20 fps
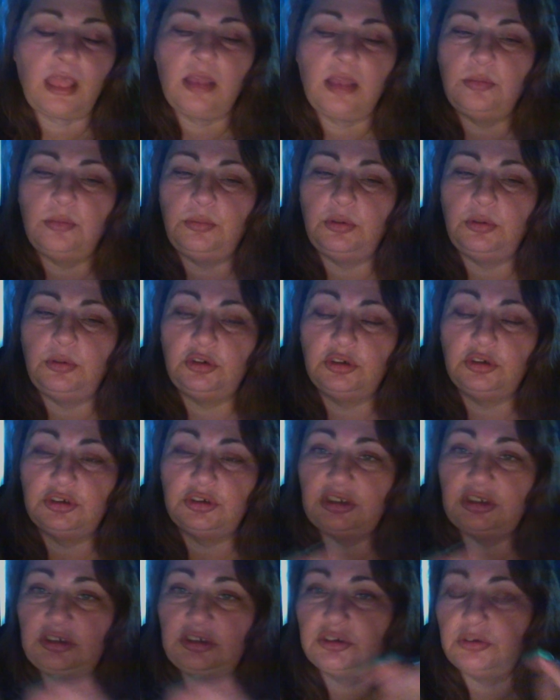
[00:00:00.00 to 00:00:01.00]
Put your
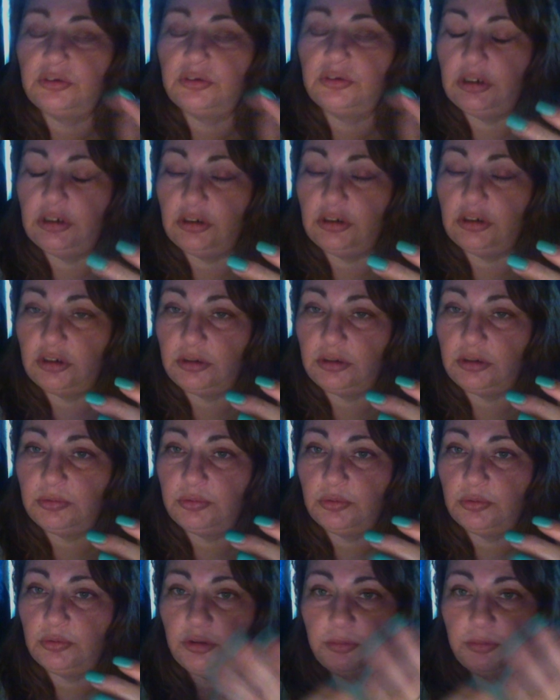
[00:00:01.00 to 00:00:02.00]
sunscreen on
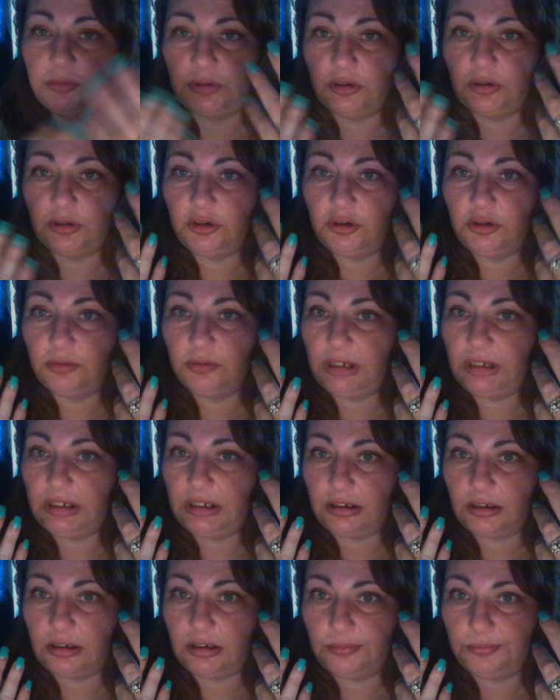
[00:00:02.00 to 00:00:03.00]
before you put on your
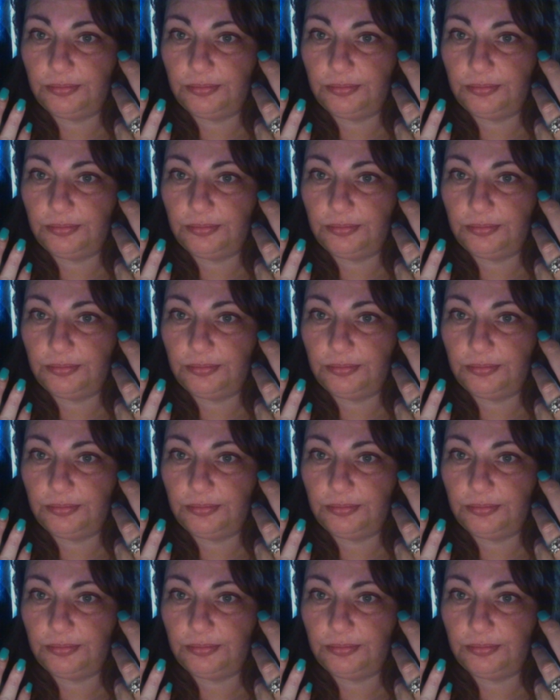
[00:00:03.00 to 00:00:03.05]
makeup.